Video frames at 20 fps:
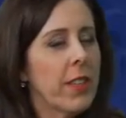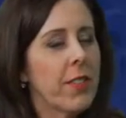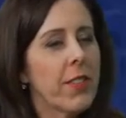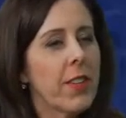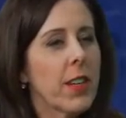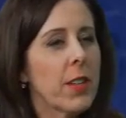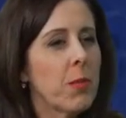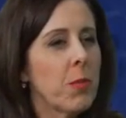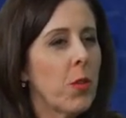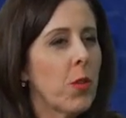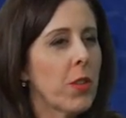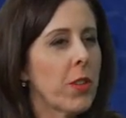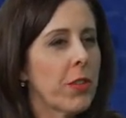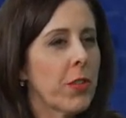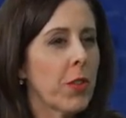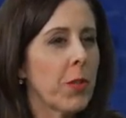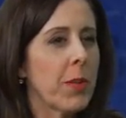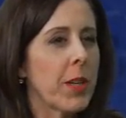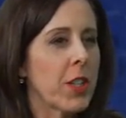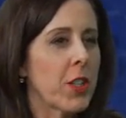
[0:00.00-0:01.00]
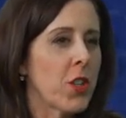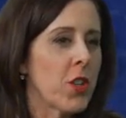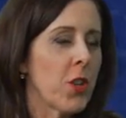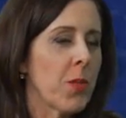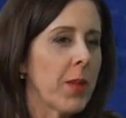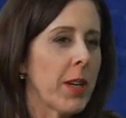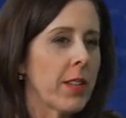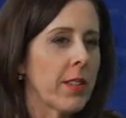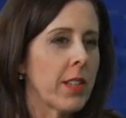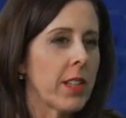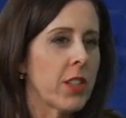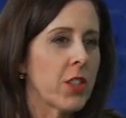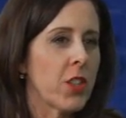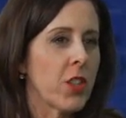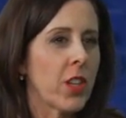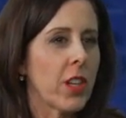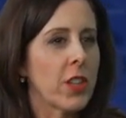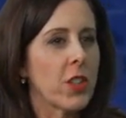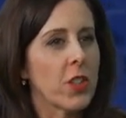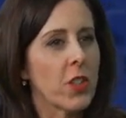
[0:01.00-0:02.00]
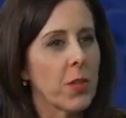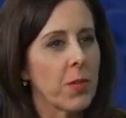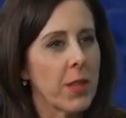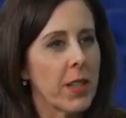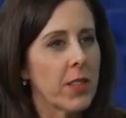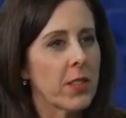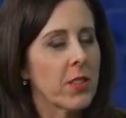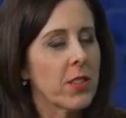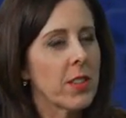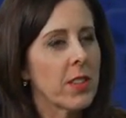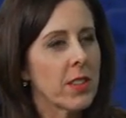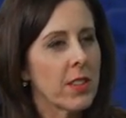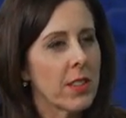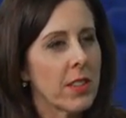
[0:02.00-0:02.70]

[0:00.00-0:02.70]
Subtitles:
I find more information about the education amount?